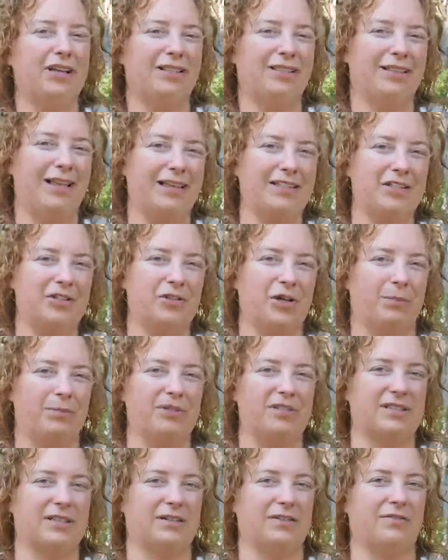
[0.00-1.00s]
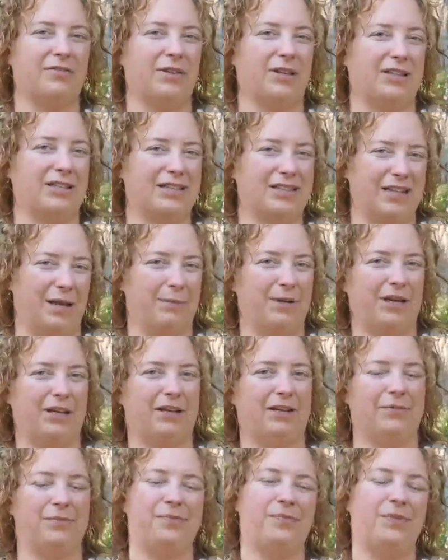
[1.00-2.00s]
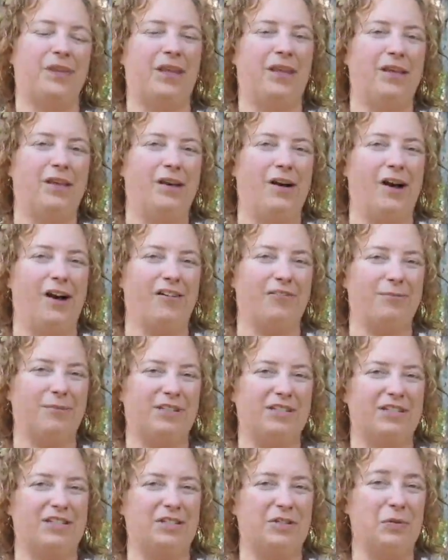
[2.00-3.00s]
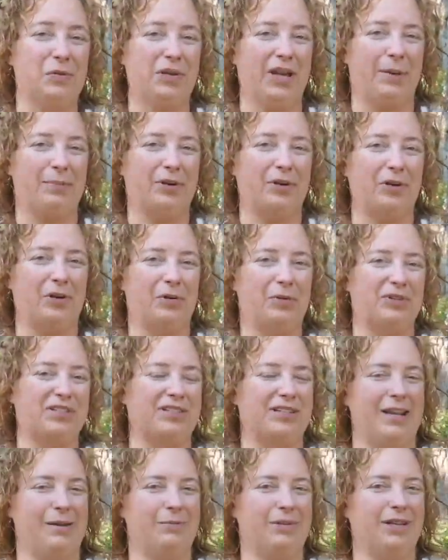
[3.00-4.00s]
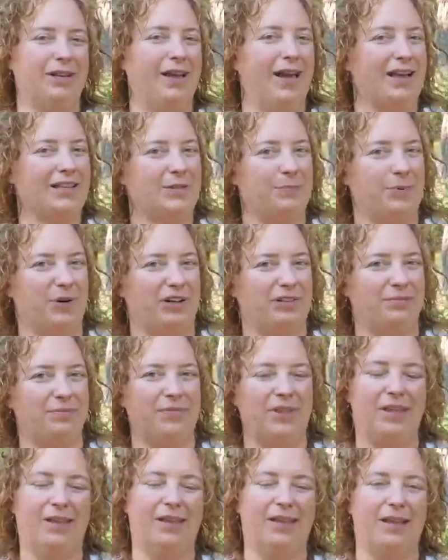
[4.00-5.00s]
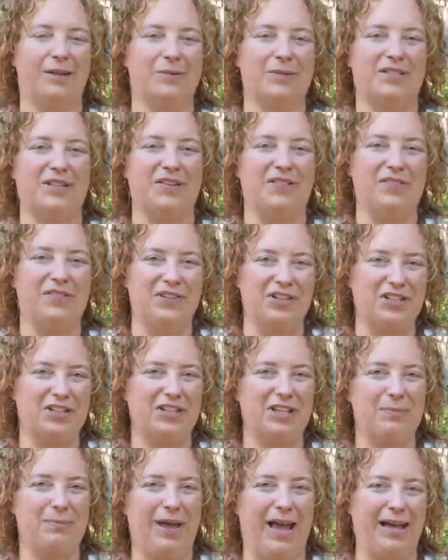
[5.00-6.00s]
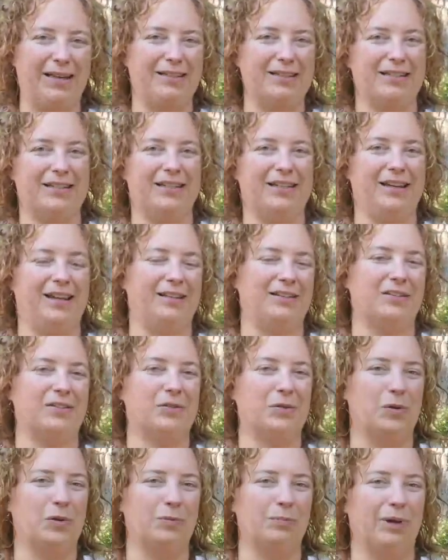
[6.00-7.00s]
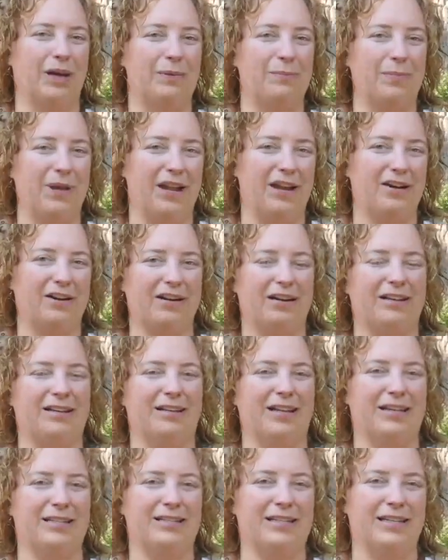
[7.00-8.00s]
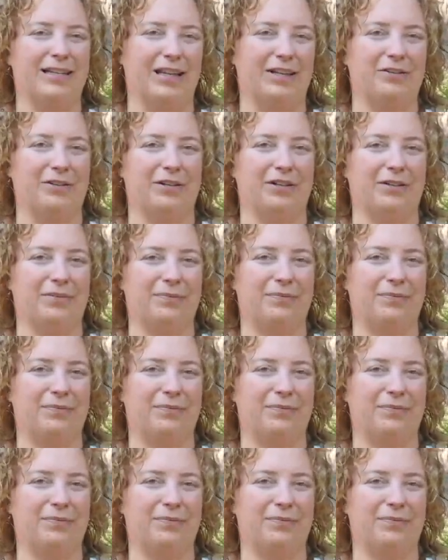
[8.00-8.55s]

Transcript: less troublesome for the stomach. Hoffmann's new chemical was named aspirin and was officially patented and sold by Bayer in 1900.